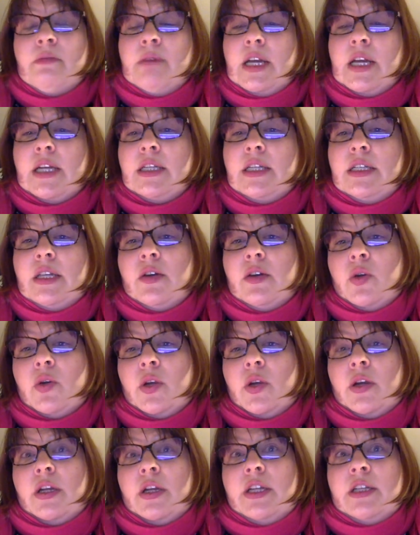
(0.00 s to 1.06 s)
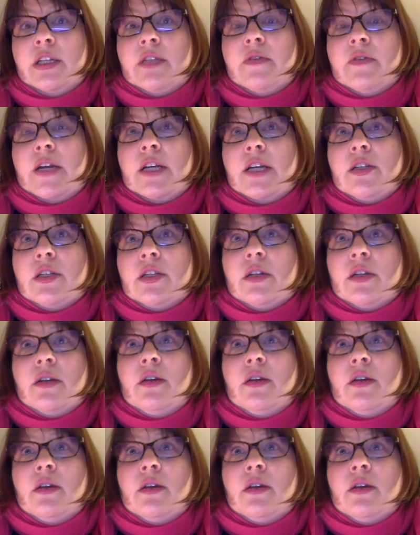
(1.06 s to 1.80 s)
manage their online interaction